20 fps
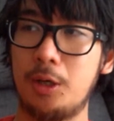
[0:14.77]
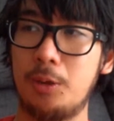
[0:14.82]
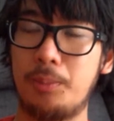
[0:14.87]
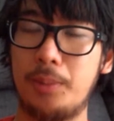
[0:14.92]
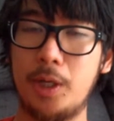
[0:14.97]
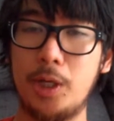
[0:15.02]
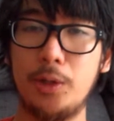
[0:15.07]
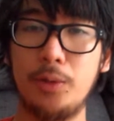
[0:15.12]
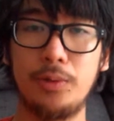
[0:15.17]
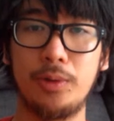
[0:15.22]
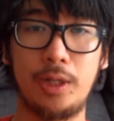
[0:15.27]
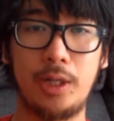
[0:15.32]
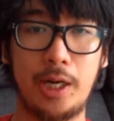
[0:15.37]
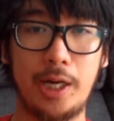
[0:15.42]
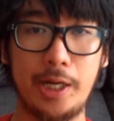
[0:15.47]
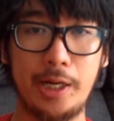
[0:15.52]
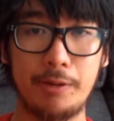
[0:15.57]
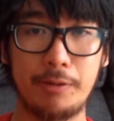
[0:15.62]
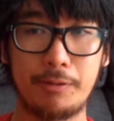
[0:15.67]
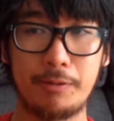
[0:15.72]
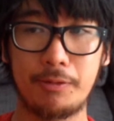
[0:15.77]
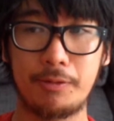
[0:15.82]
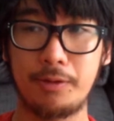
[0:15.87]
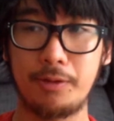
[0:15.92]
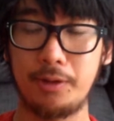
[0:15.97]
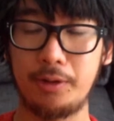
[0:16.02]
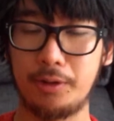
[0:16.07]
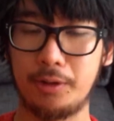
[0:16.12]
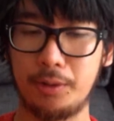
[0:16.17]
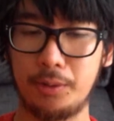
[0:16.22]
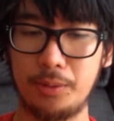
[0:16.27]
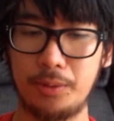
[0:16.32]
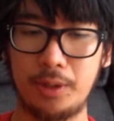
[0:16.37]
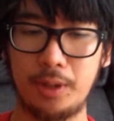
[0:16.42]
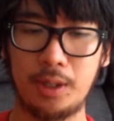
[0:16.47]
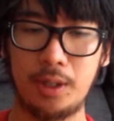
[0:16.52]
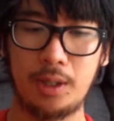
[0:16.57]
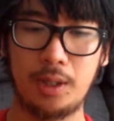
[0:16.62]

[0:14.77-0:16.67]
my own life, you know,